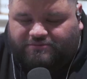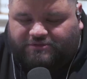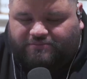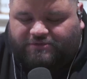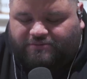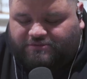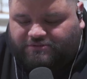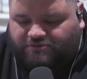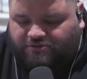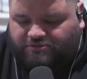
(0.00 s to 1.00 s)
Sometimes
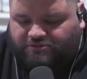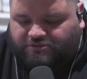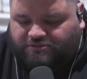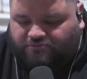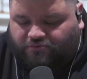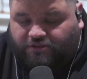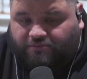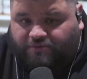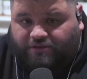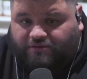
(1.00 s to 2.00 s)
it's good to just really
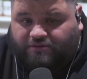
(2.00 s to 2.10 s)
be